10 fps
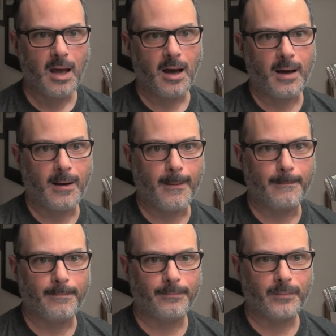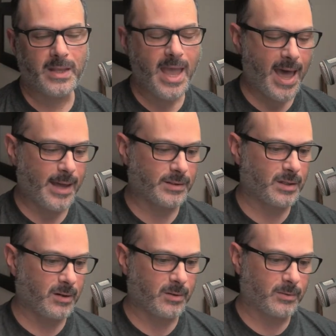Uh, yeah,
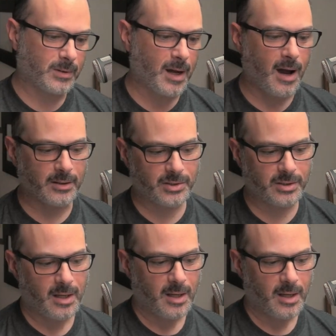so gosh,